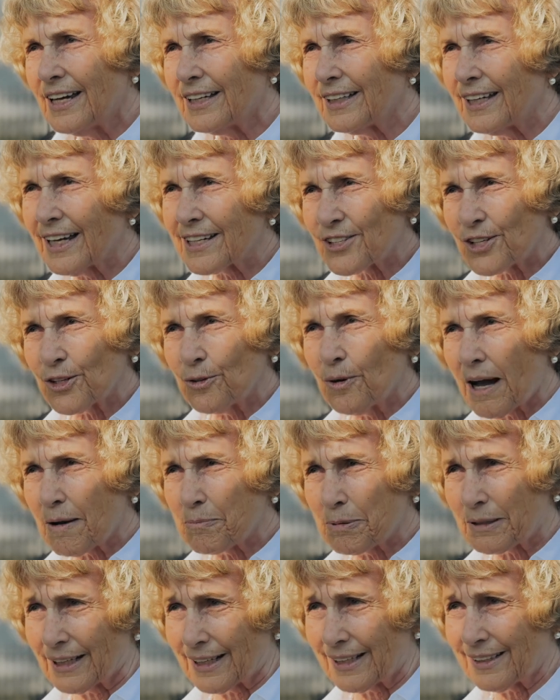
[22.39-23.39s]
and guess who I
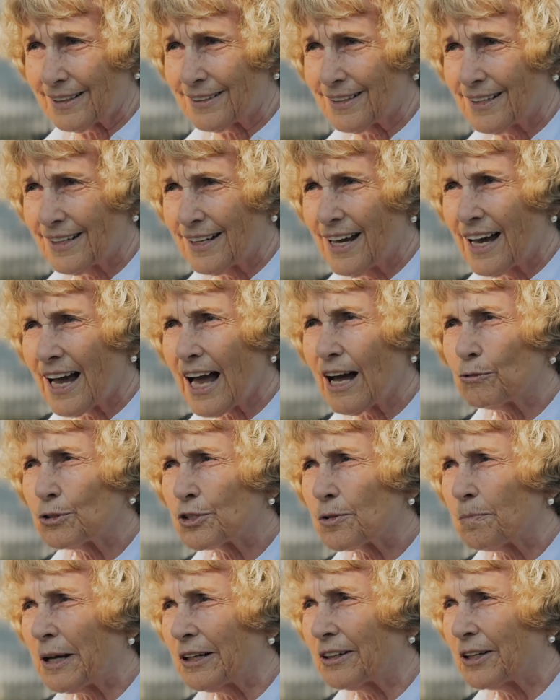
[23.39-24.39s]
played? I
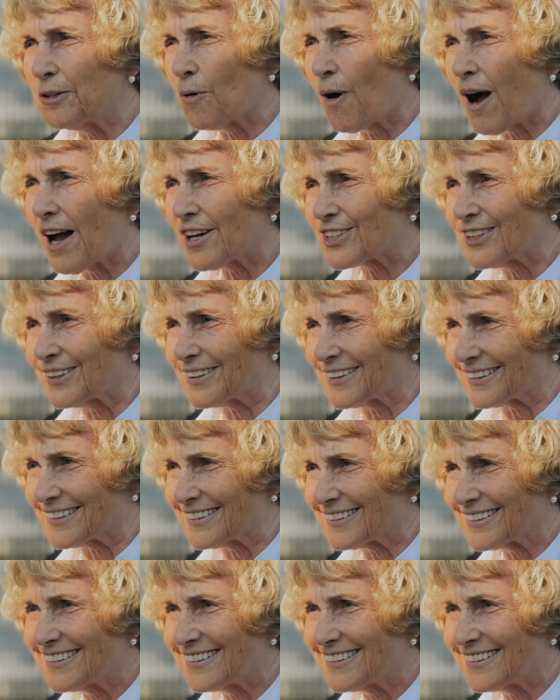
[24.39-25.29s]
was Mary Washington.